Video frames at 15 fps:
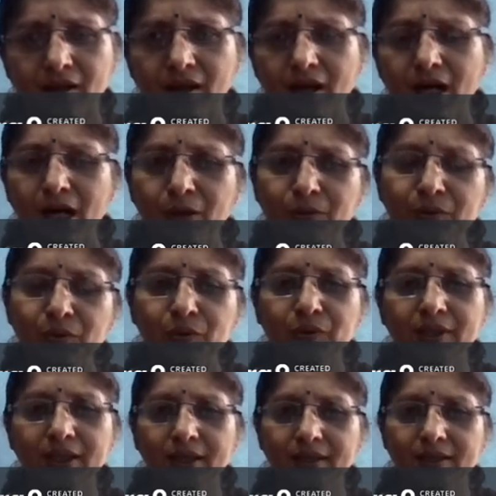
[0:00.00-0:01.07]
How do you
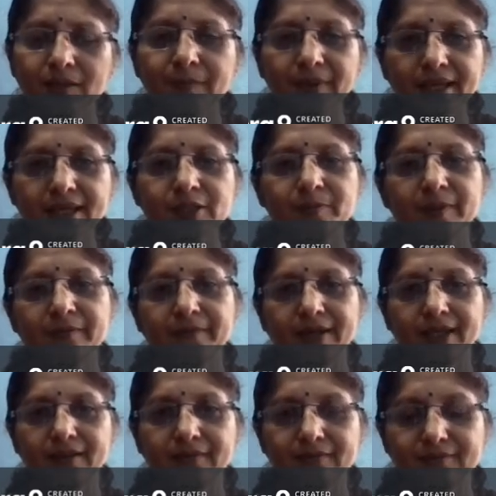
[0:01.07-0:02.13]
create a PHP
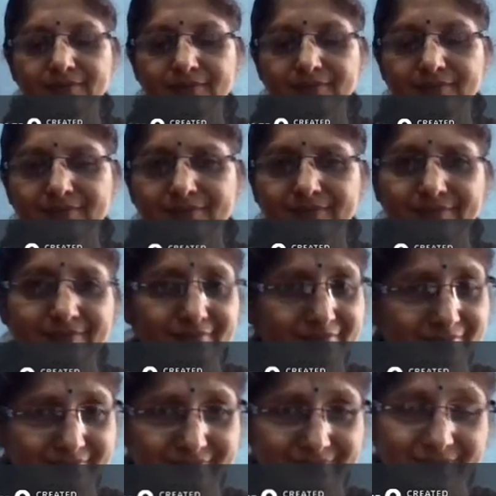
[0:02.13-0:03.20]
file?
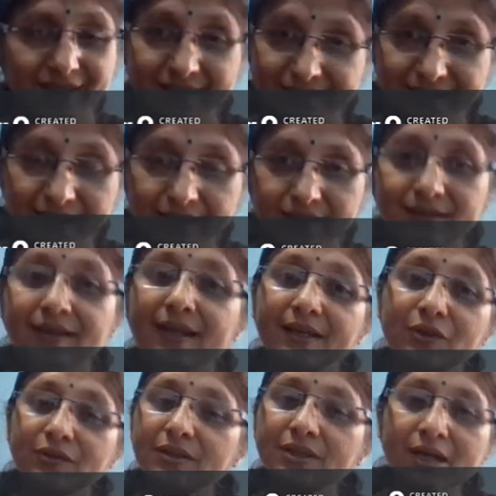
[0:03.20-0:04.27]
Exactly
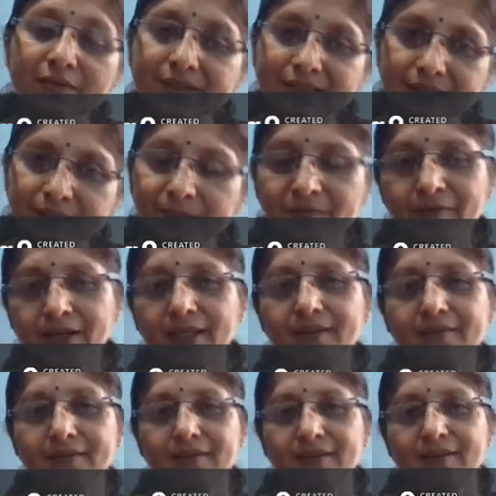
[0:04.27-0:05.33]
like your JavaScript
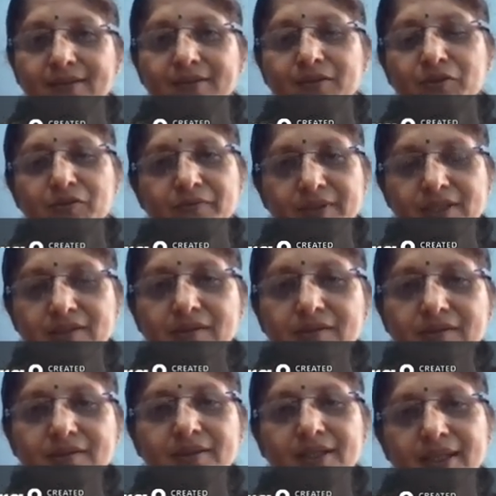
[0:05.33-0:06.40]
file. So we
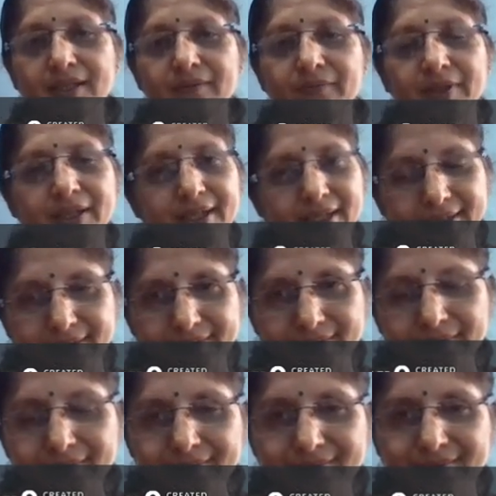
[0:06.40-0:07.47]
just need one
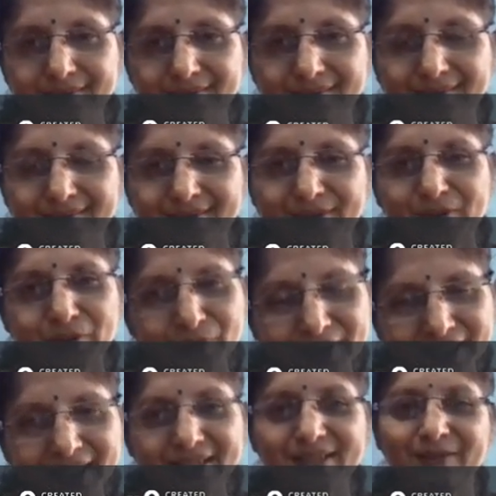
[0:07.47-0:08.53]
editor to
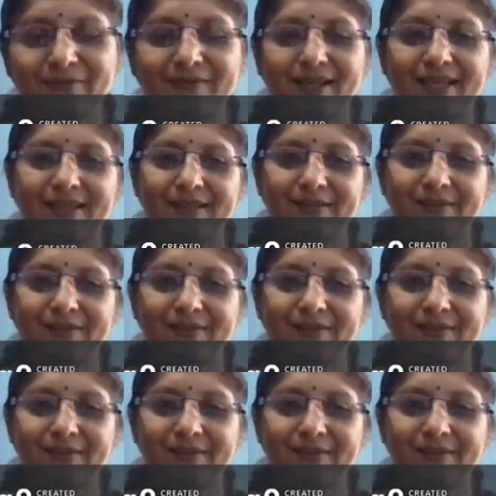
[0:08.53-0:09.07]
create the file.